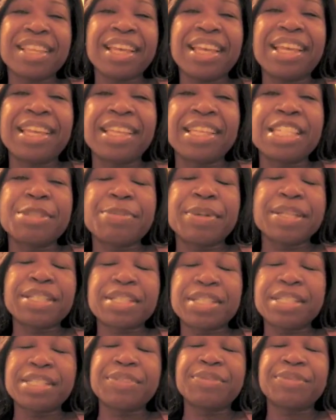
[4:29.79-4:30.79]
And
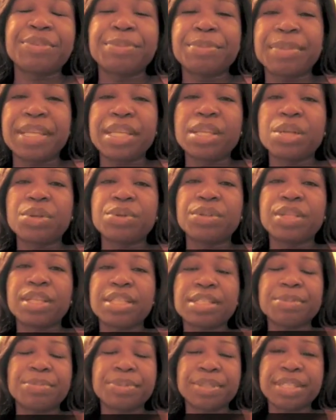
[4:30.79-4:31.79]
especially for me, who
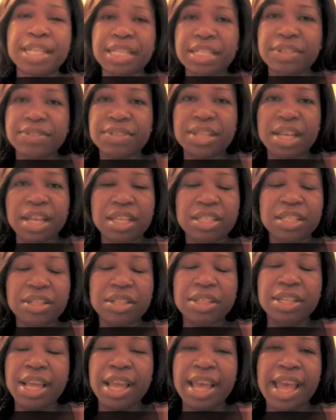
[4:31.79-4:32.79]
does a protective style,
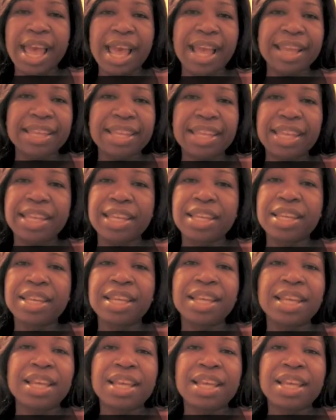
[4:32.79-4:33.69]
I can't